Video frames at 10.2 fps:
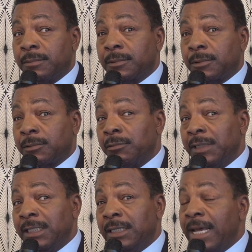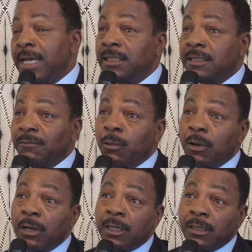3 days of
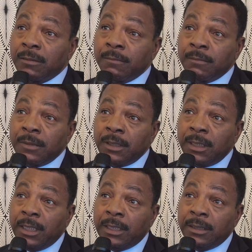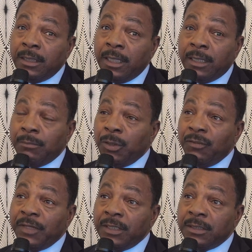work in
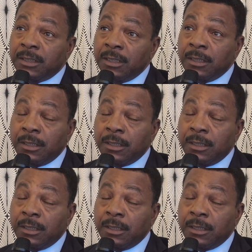movies.